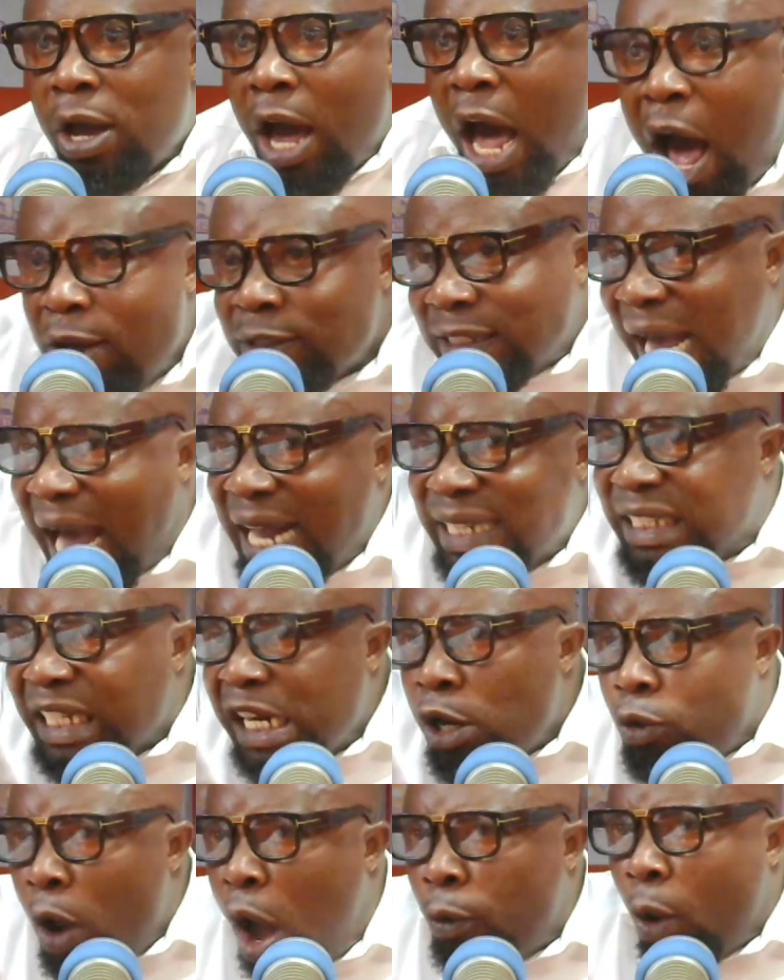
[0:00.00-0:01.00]
Outside
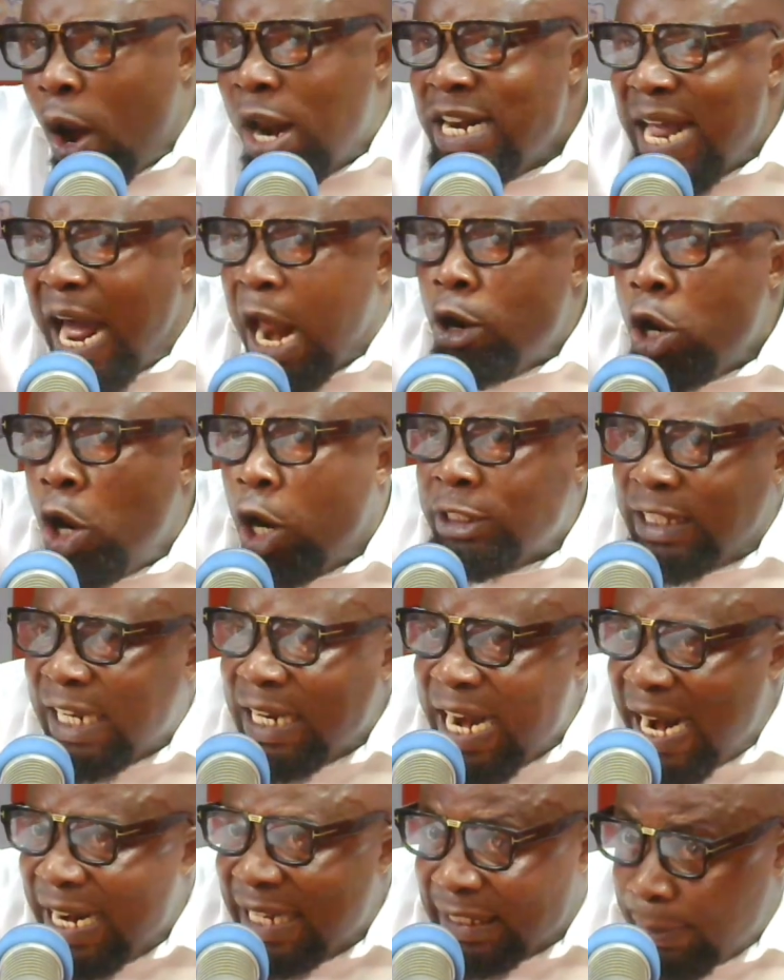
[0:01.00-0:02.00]
you go goni and low
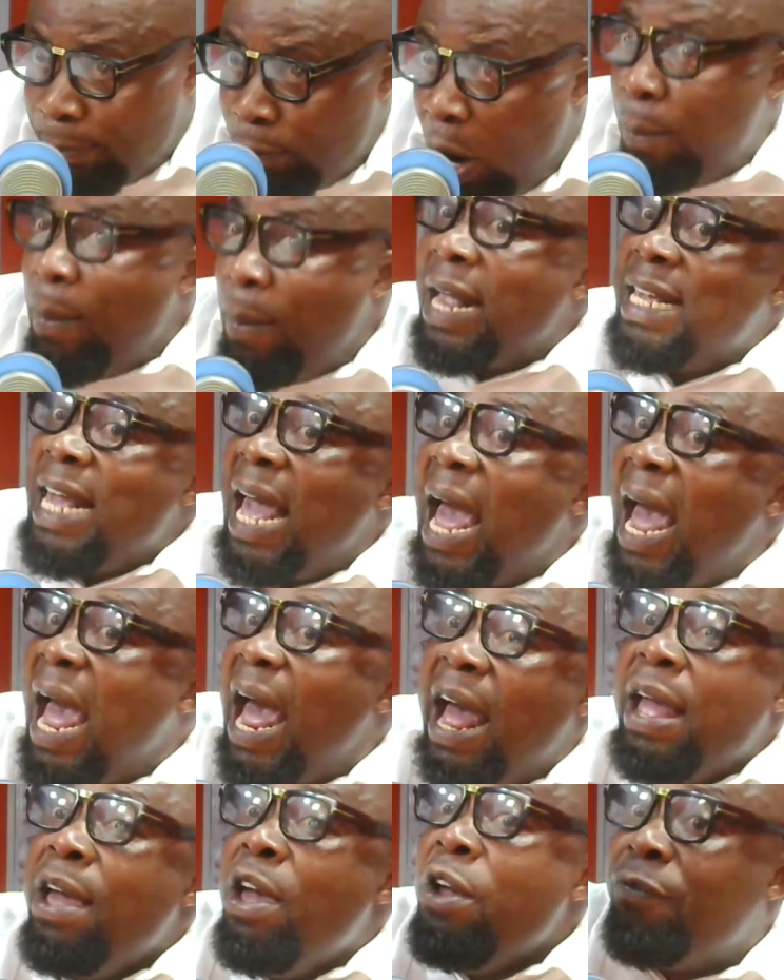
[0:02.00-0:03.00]
journalism no my
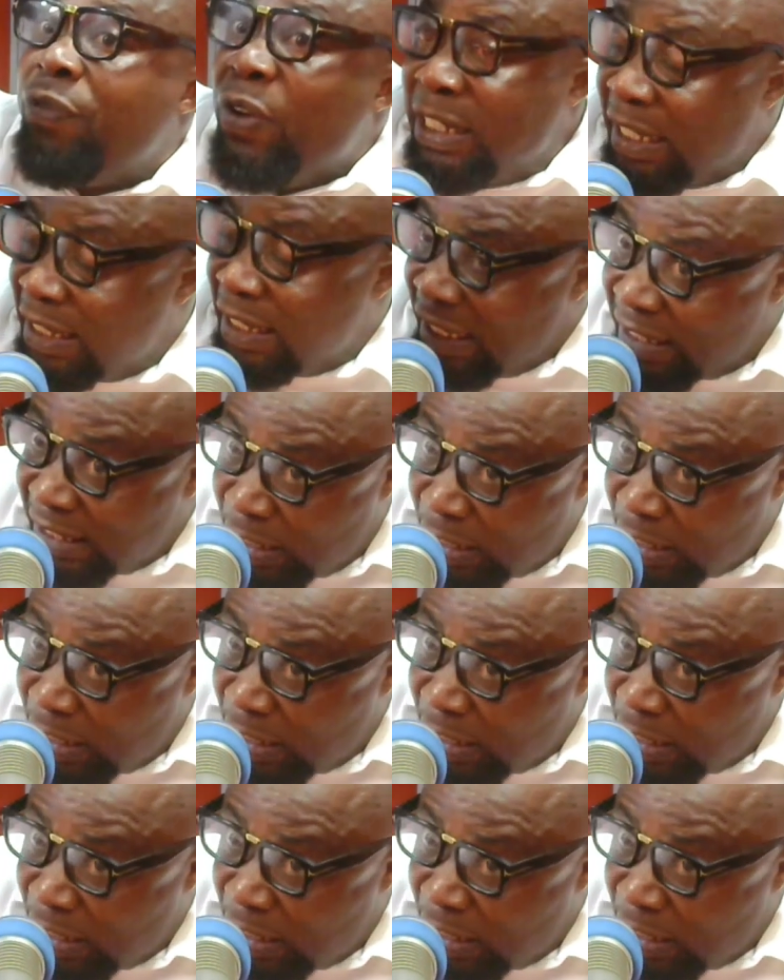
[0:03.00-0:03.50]
yeah free to the